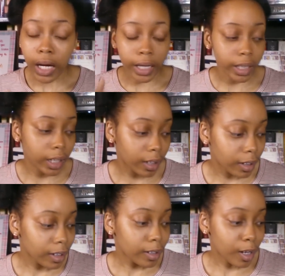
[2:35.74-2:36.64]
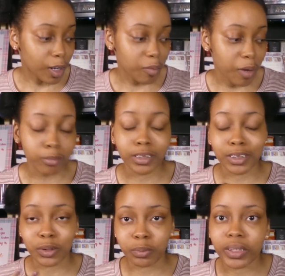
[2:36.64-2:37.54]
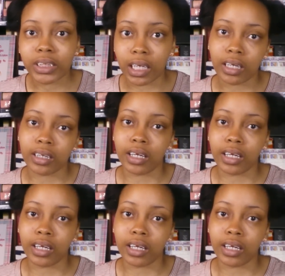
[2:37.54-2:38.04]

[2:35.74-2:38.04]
I didn't care. Um, I was just super excited